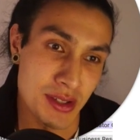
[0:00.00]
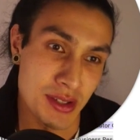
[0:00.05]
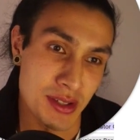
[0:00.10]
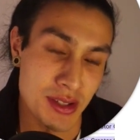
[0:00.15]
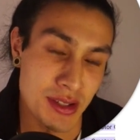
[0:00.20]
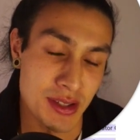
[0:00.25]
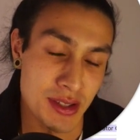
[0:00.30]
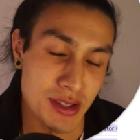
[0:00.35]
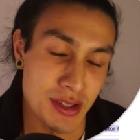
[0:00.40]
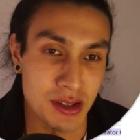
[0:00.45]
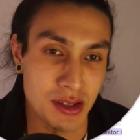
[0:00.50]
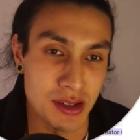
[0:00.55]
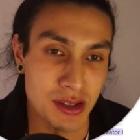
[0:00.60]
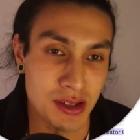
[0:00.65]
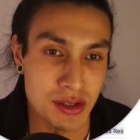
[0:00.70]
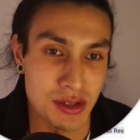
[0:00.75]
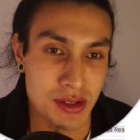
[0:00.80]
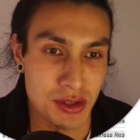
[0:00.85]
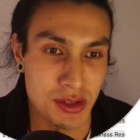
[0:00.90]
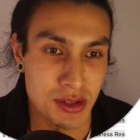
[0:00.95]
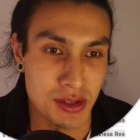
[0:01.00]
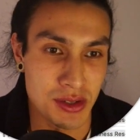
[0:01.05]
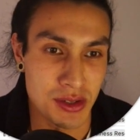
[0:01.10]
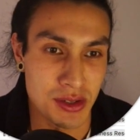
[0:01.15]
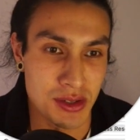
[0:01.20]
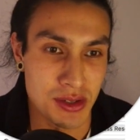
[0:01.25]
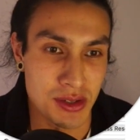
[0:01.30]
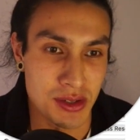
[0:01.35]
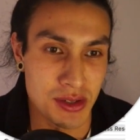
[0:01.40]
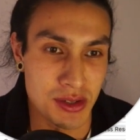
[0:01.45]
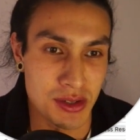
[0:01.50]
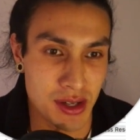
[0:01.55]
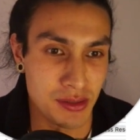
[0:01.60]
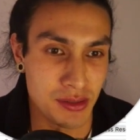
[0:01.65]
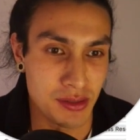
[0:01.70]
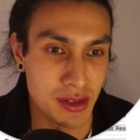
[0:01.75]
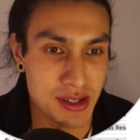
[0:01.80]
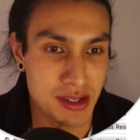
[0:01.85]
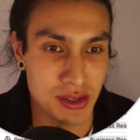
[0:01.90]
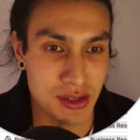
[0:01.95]
The key resources are
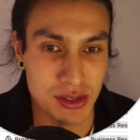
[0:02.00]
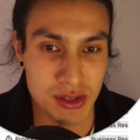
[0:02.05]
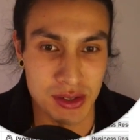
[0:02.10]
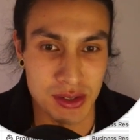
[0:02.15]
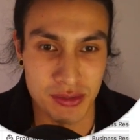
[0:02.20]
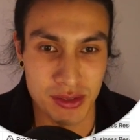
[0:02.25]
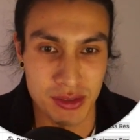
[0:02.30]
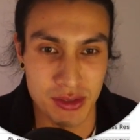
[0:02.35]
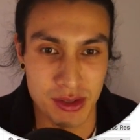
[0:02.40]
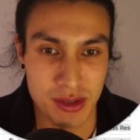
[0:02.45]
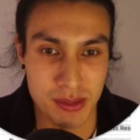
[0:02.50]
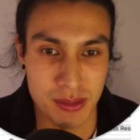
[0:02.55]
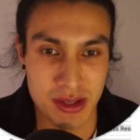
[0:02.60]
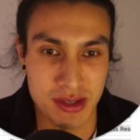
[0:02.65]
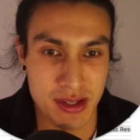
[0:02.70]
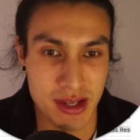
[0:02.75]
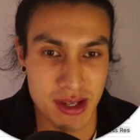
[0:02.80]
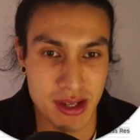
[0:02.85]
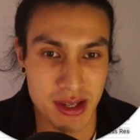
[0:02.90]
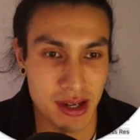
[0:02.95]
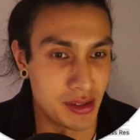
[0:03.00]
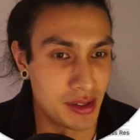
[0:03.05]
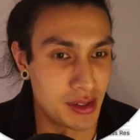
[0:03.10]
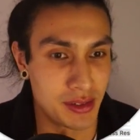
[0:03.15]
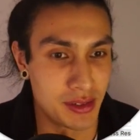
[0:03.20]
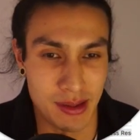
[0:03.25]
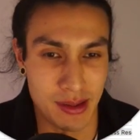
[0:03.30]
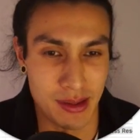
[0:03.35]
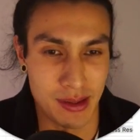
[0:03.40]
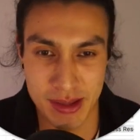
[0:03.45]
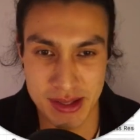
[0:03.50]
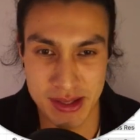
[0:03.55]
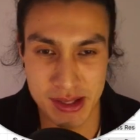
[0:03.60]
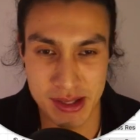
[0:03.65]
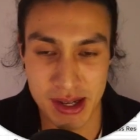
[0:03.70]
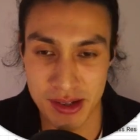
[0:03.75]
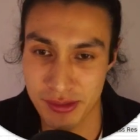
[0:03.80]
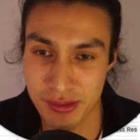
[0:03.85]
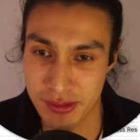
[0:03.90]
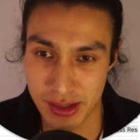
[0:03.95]
related to different business areas. That's
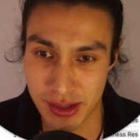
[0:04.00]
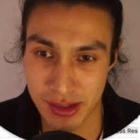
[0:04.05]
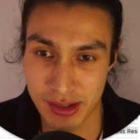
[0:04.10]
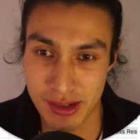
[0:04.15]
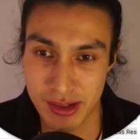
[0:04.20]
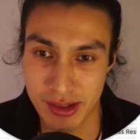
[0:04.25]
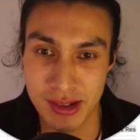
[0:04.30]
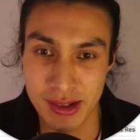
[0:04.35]
fun.